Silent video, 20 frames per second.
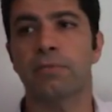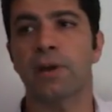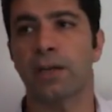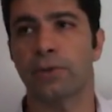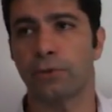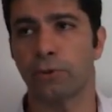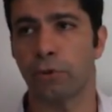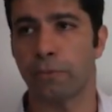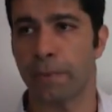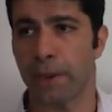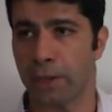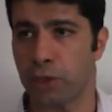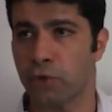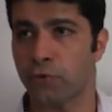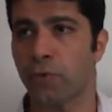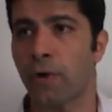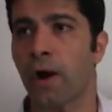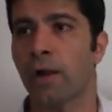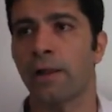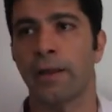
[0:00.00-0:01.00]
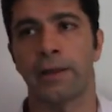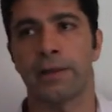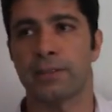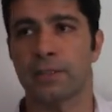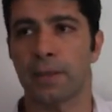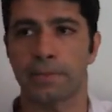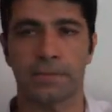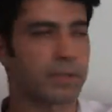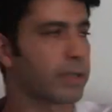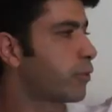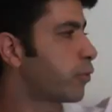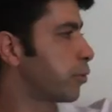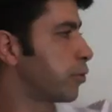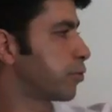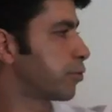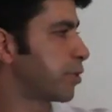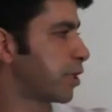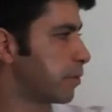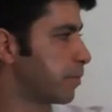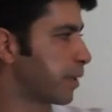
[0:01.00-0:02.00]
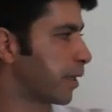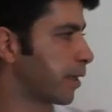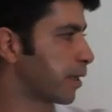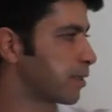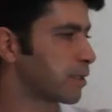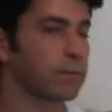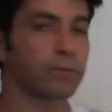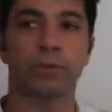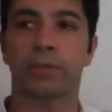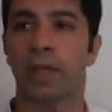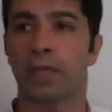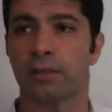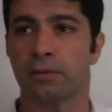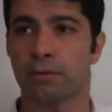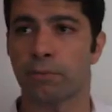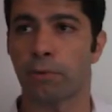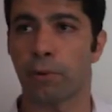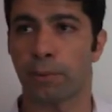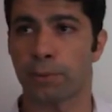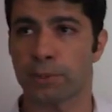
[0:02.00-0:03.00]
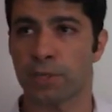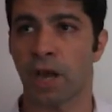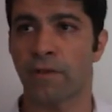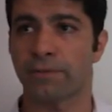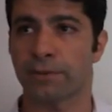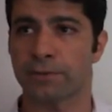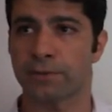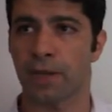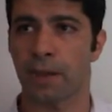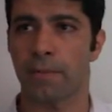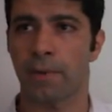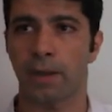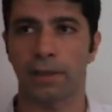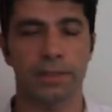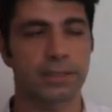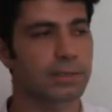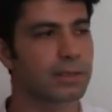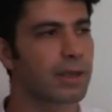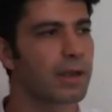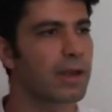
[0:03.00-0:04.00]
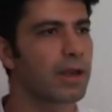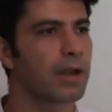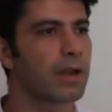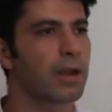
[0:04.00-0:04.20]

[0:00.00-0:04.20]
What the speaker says: write to the page file and a subsequent read because it would get repurposed off the standby list.